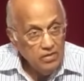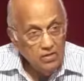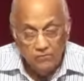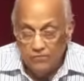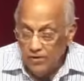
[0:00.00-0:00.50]

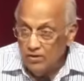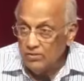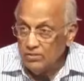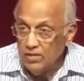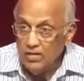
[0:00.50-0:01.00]
her
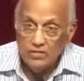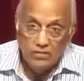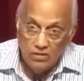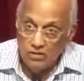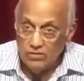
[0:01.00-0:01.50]
fiancé has
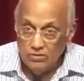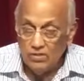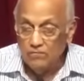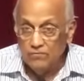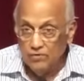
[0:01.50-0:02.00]
gone to
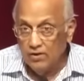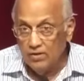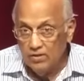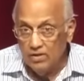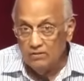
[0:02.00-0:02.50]
some
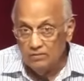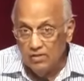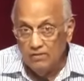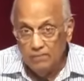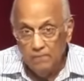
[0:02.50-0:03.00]
foreign
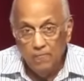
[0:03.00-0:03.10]
country